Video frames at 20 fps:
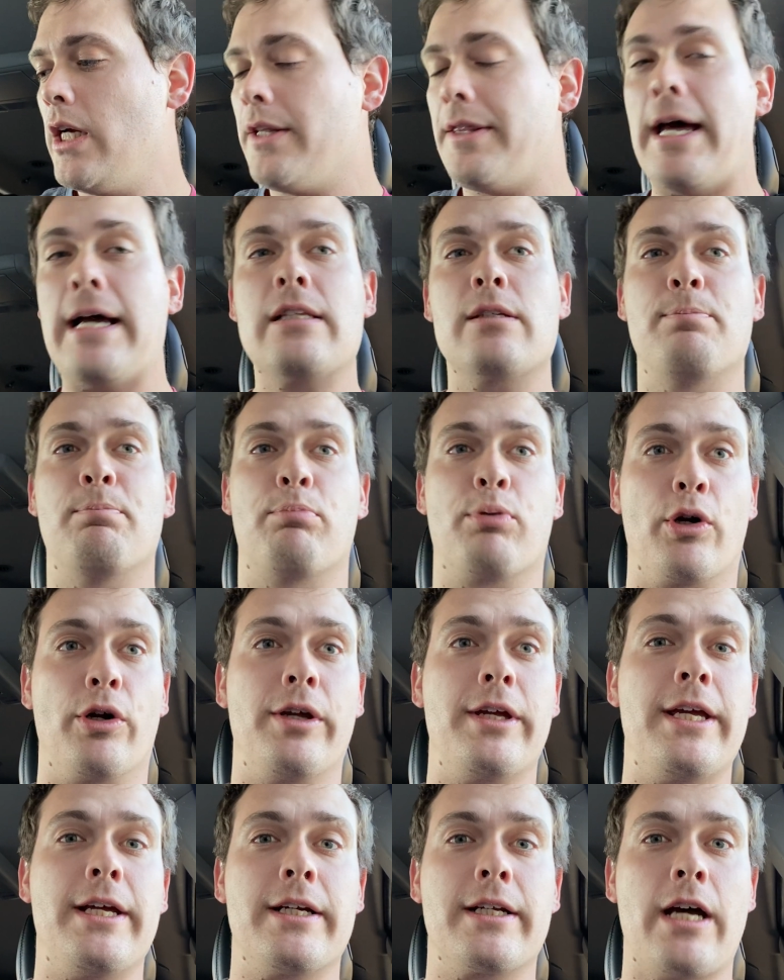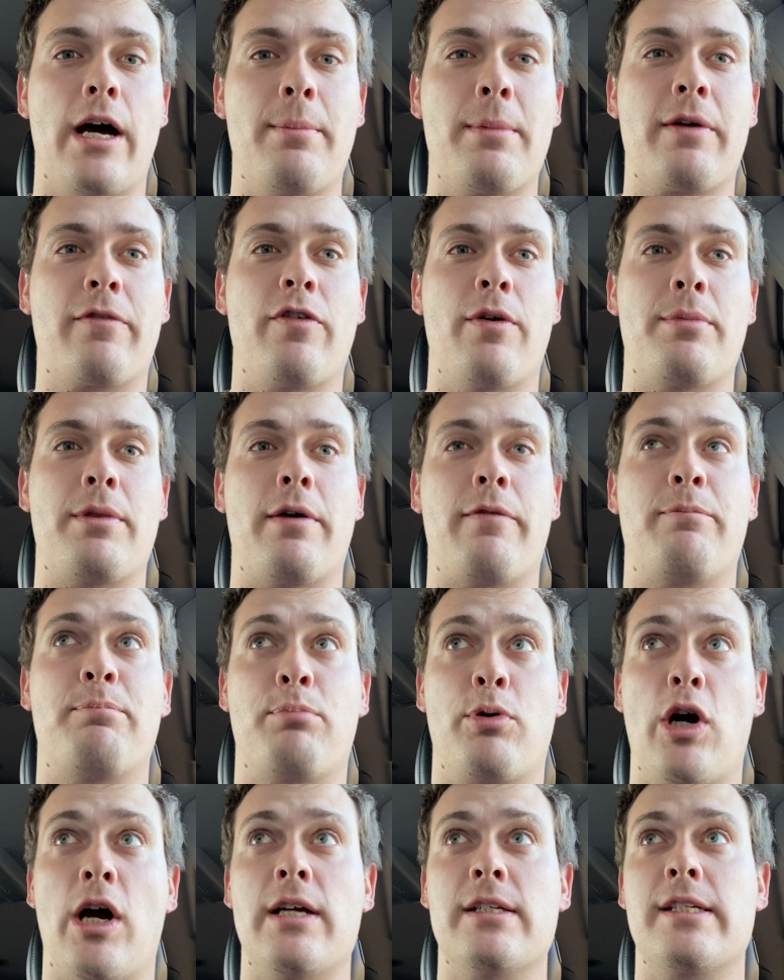That's brilliant, coming from the
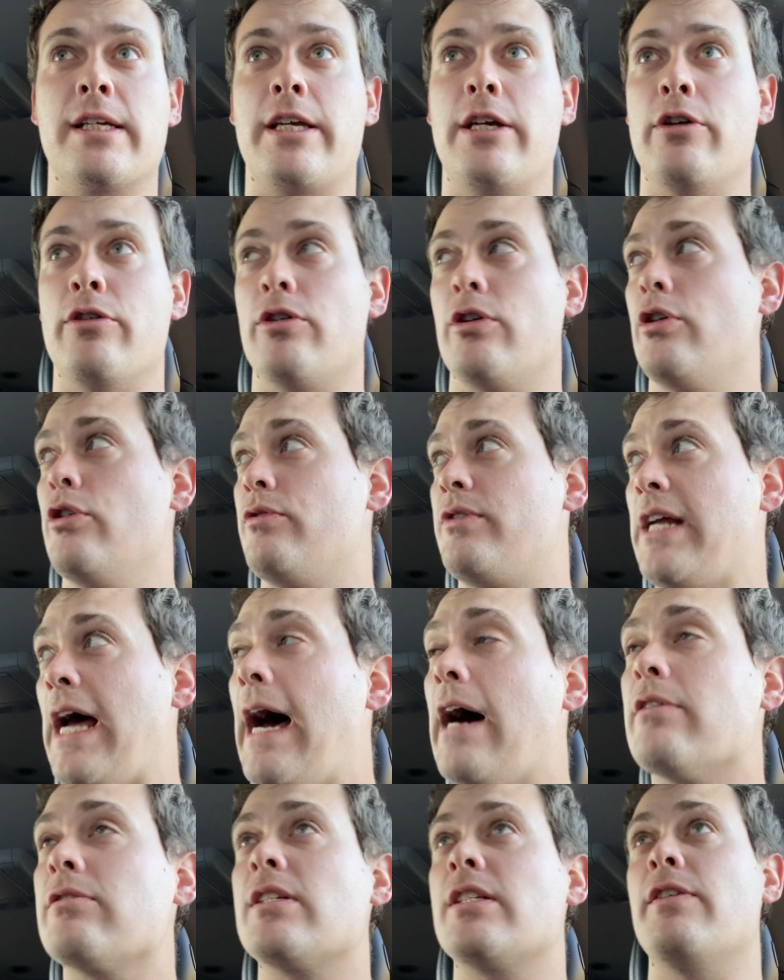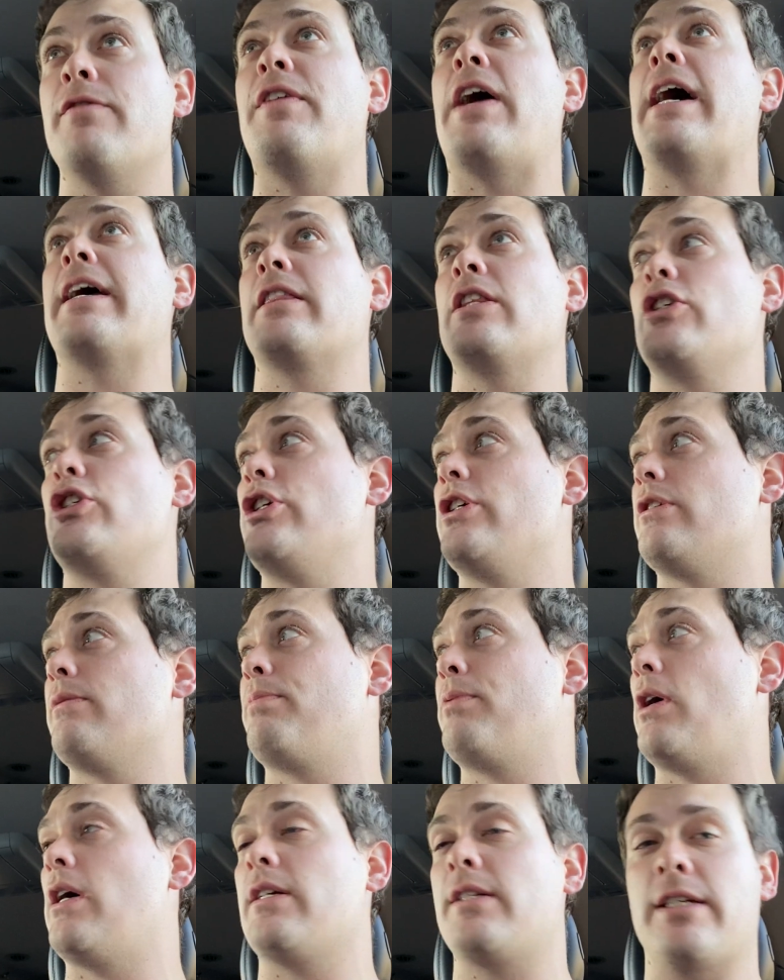prosecutor who touts the fact that she's a
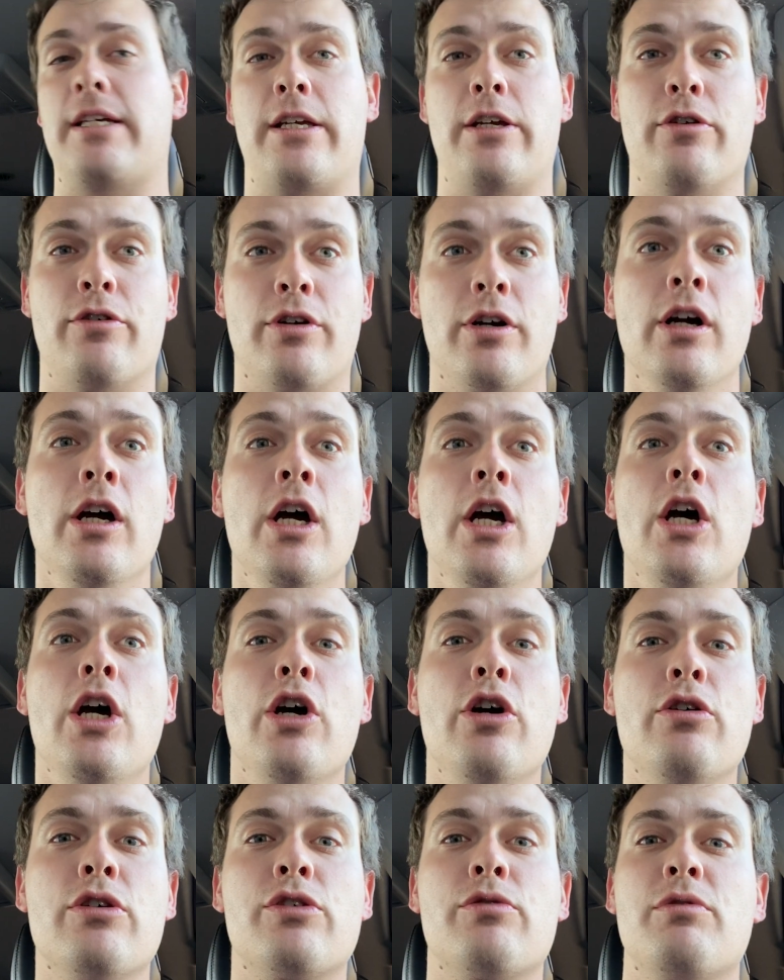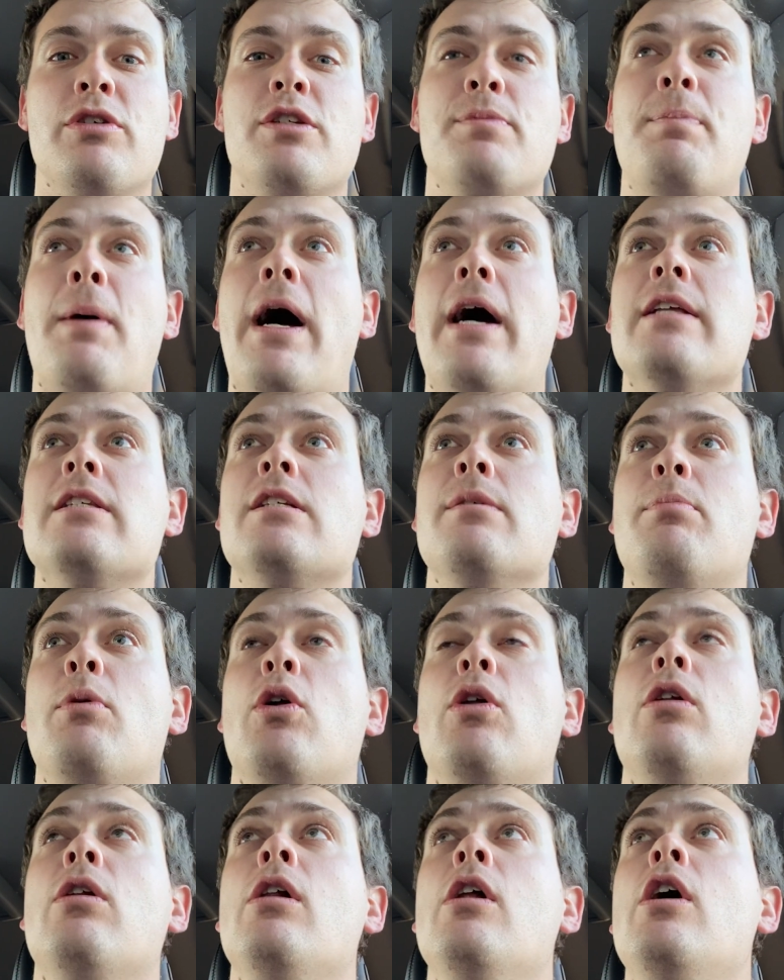prosecutor, who's
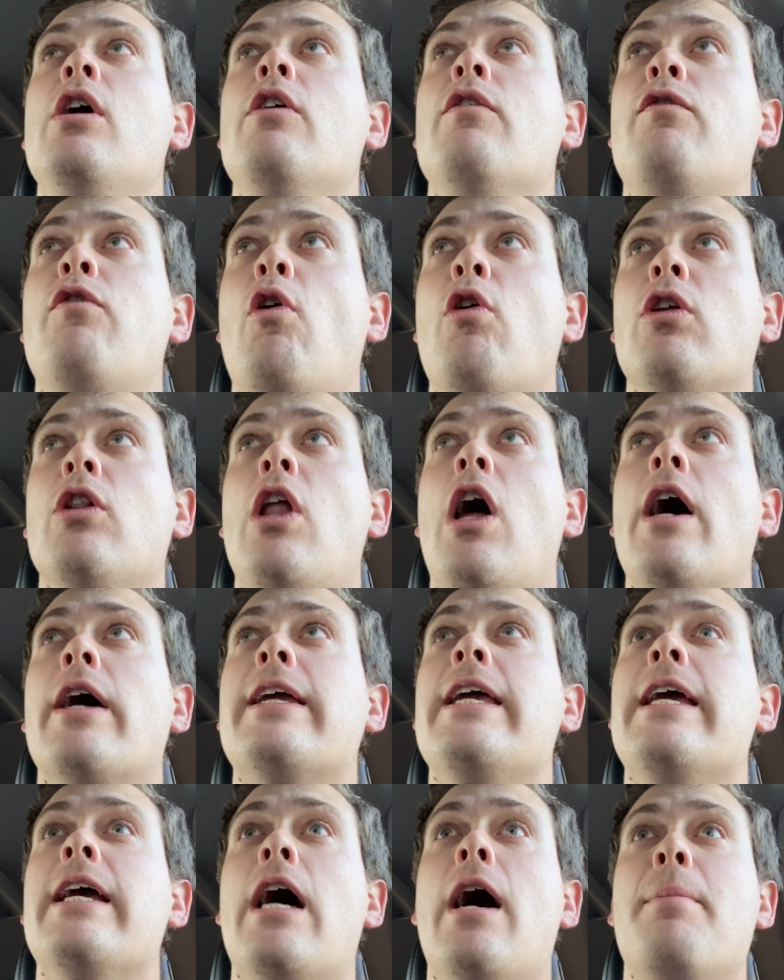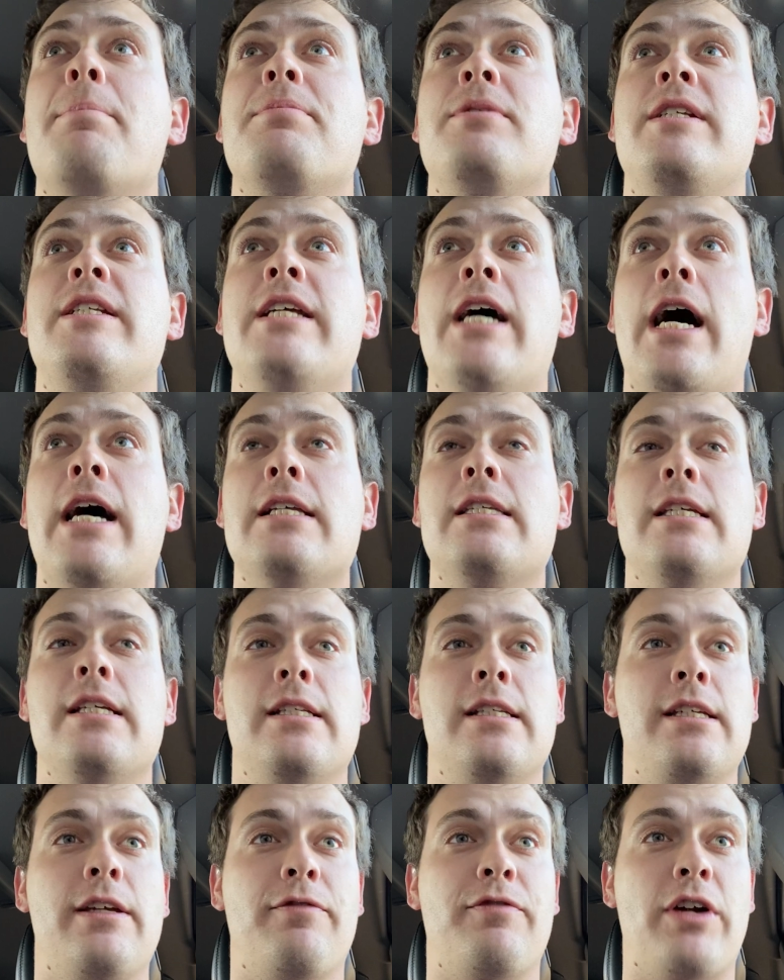responsible for locking up
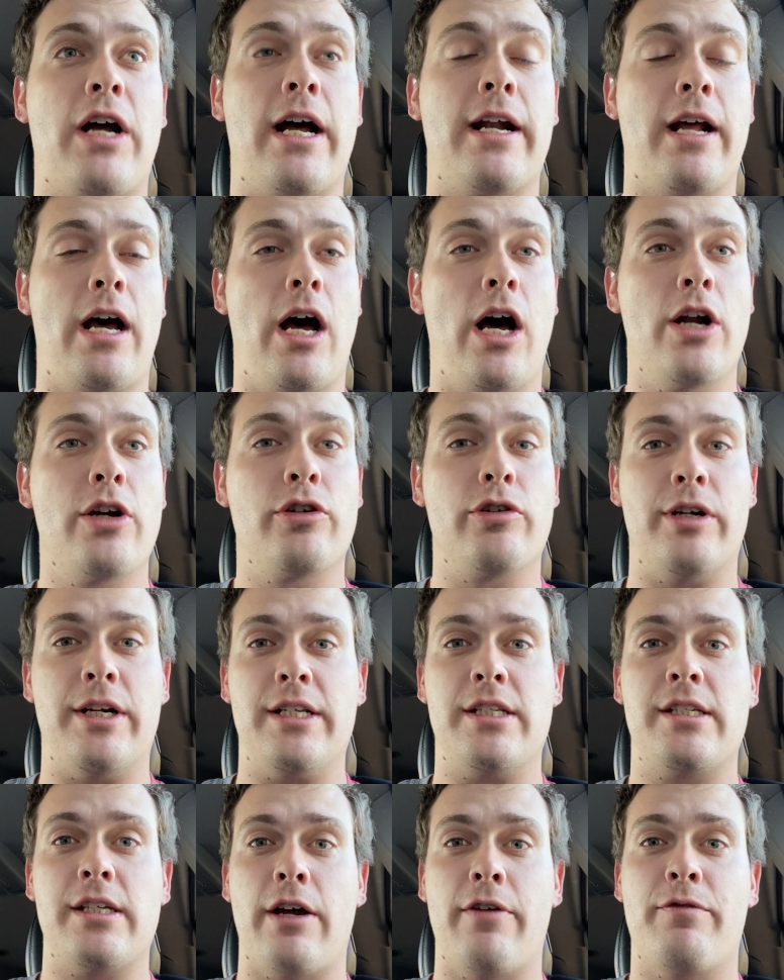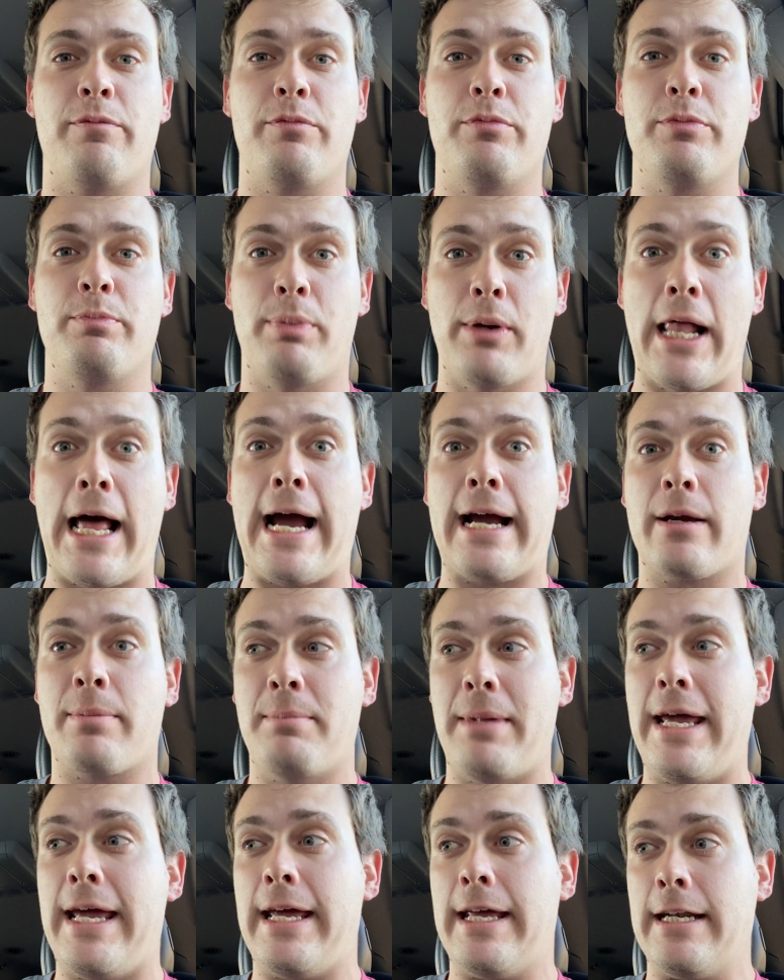dozens, if not hundreds, of black
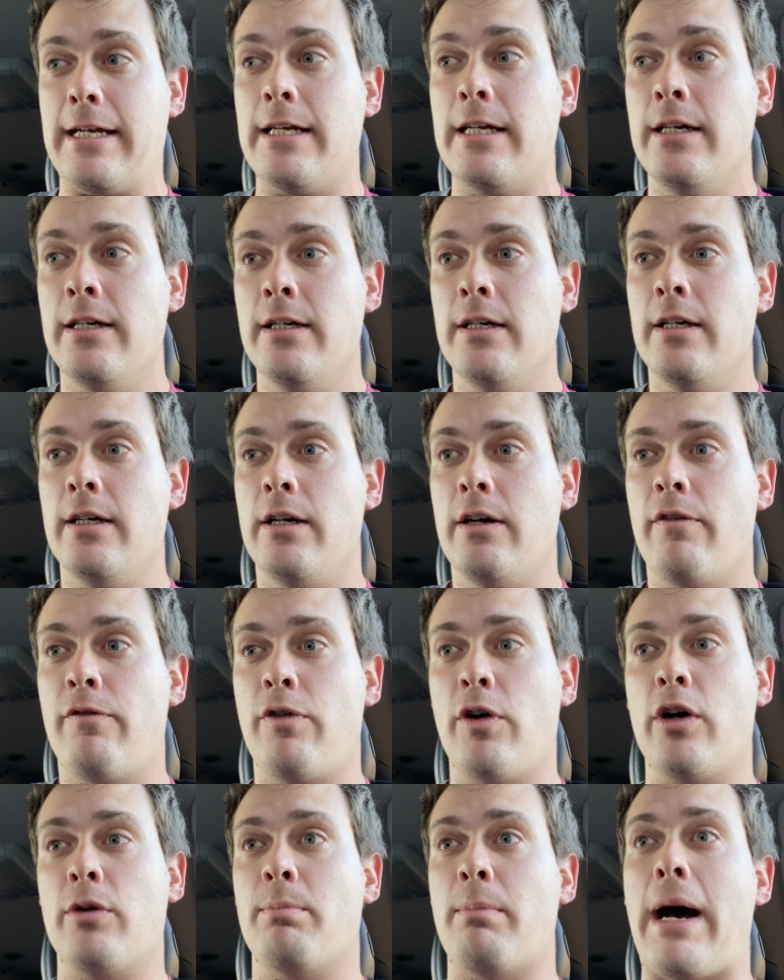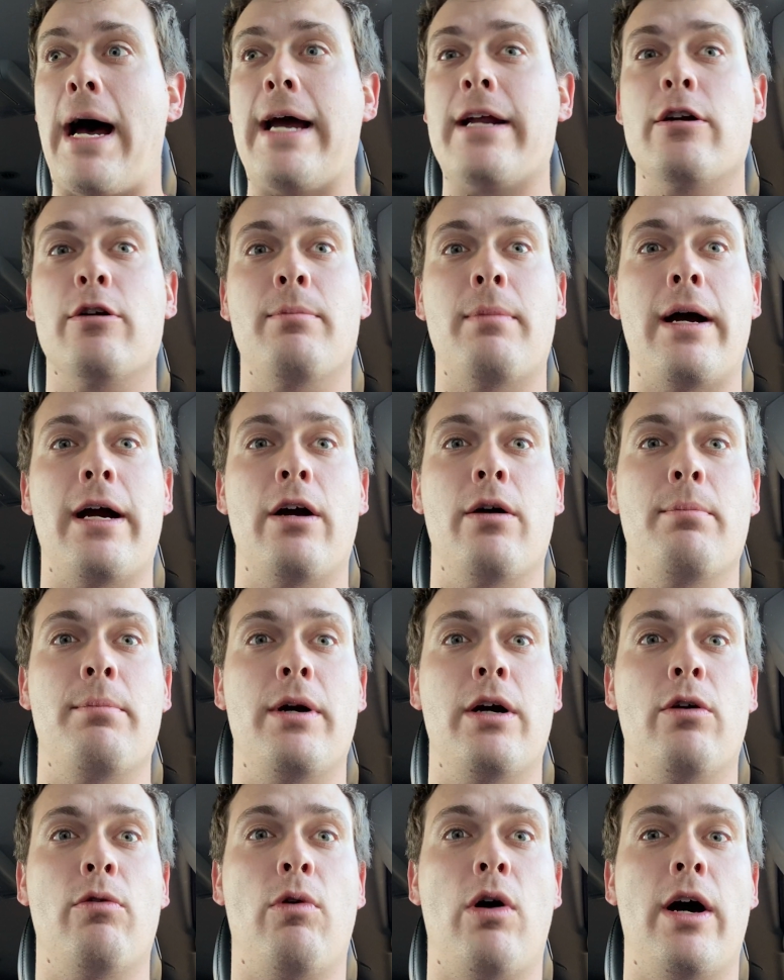men for minor
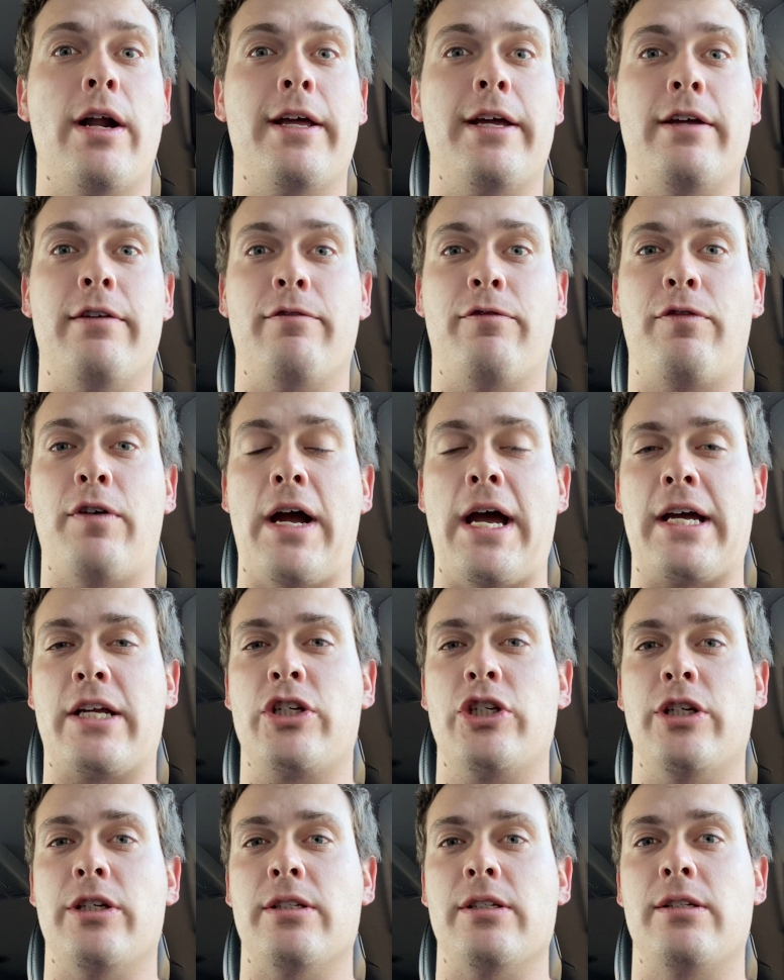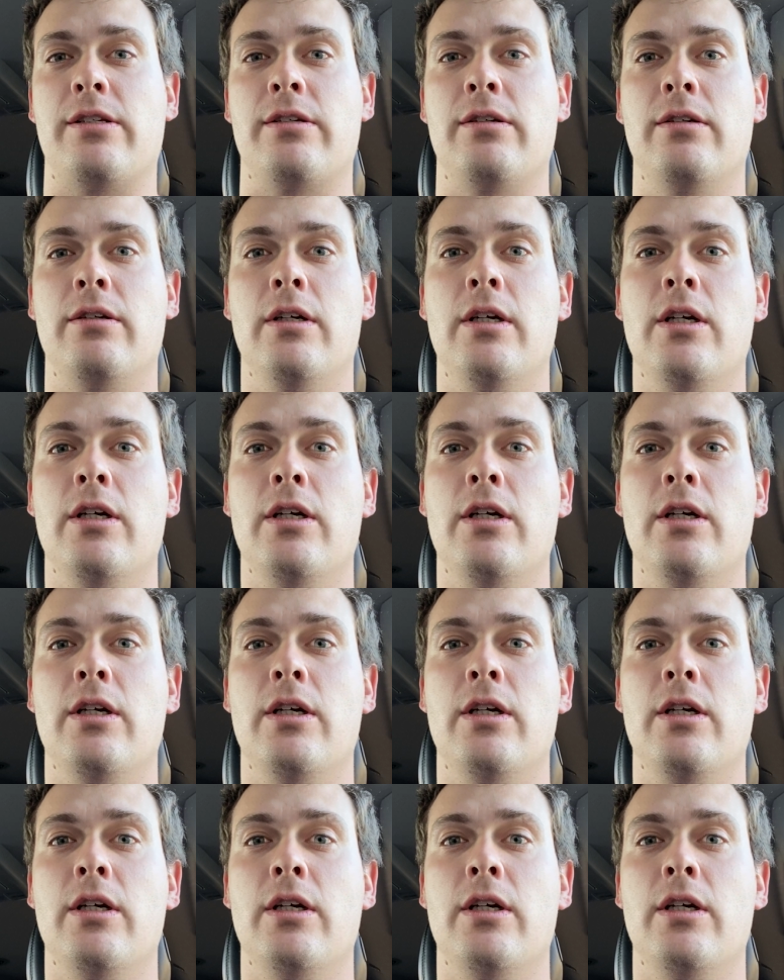marijuana infractions.